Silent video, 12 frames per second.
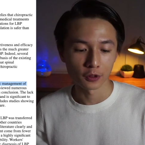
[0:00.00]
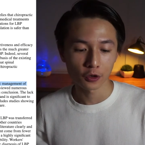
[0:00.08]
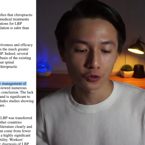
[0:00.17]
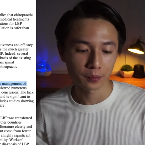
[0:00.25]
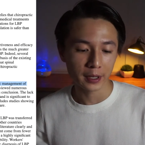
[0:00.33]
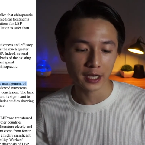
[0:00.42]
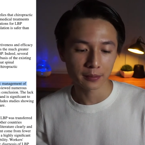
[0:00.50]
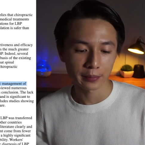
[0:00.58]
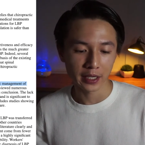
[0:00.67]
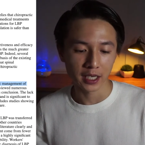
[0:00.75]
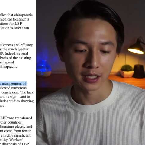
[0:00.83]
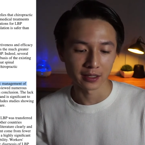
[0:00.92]
low back
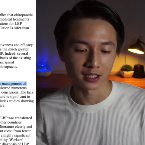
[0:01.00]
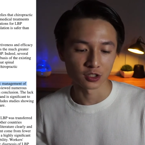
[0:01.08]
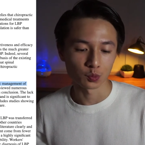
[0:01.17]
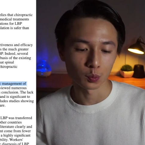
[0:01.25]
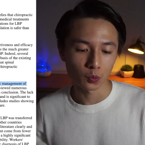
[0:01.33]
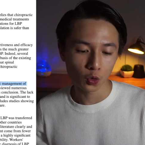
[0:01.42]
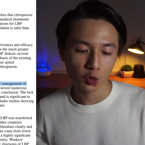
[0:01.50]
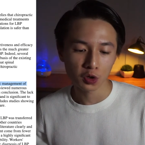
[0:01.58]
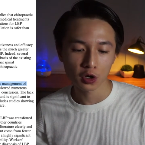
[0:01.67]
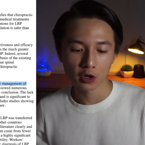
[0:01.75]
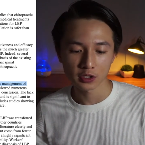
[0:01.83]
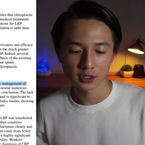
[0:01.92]
pain is more
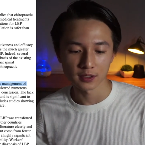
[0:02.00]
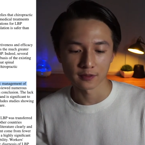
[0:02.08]
cost